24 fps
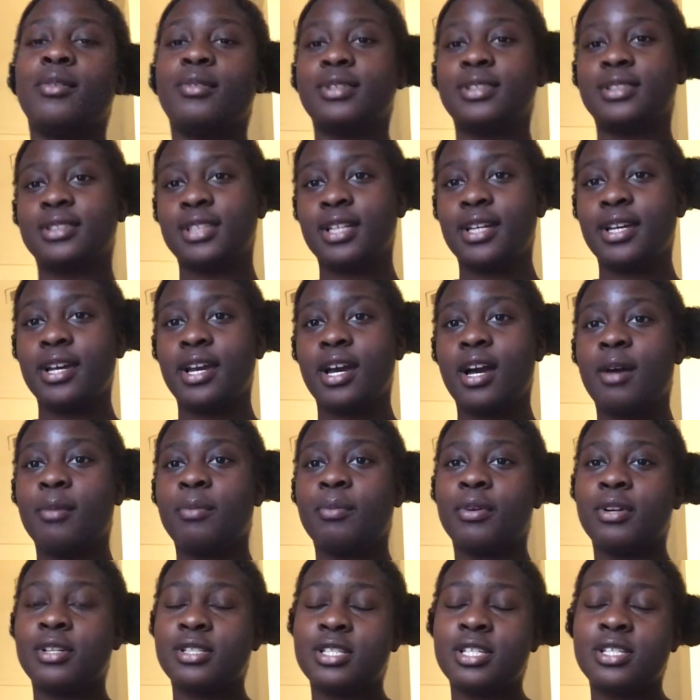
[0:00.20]
What's up, y'all?
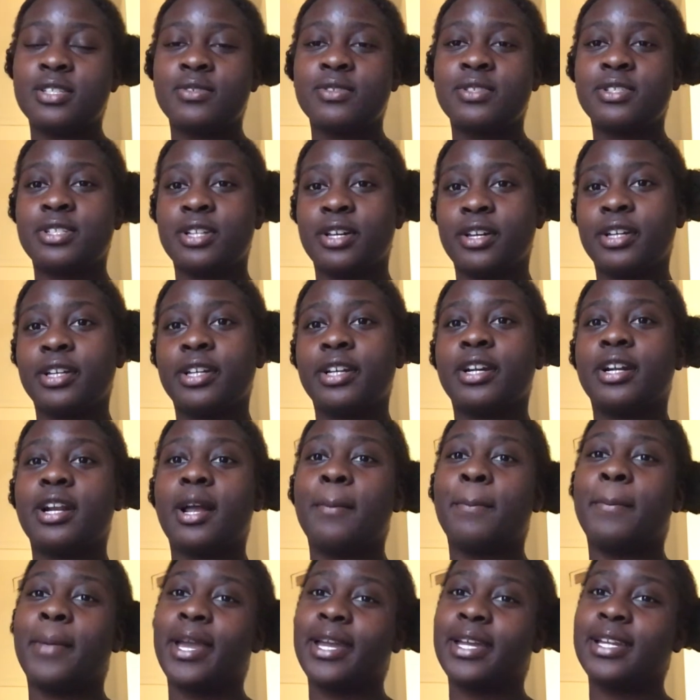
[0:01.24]
Princess Rochelle here, and
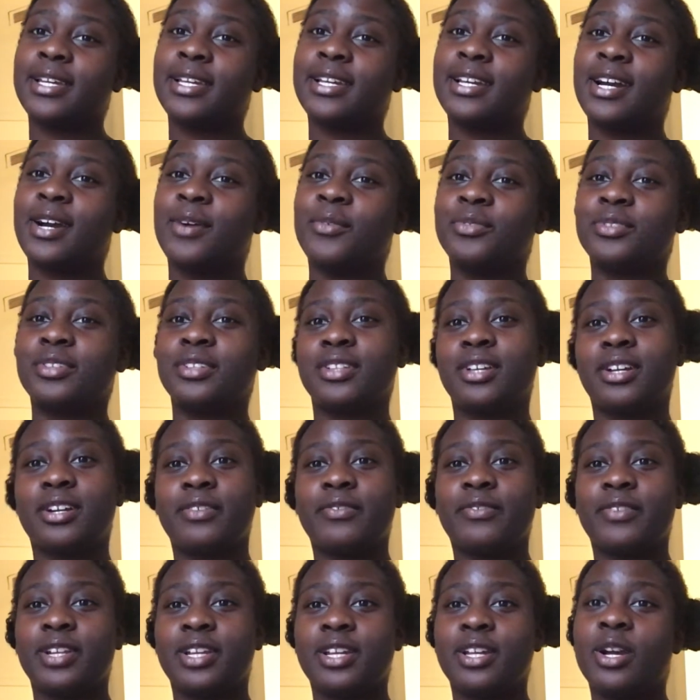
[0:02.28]
I'm back in your cup with
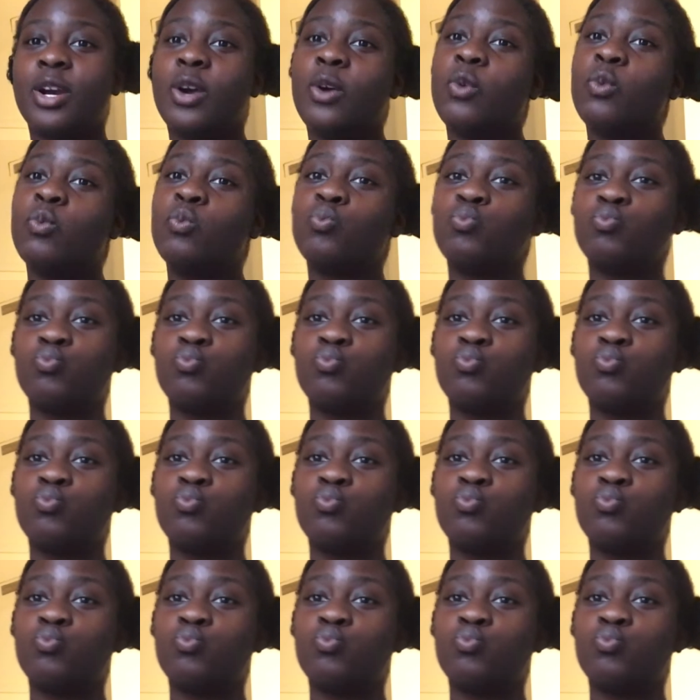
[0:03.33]
another video.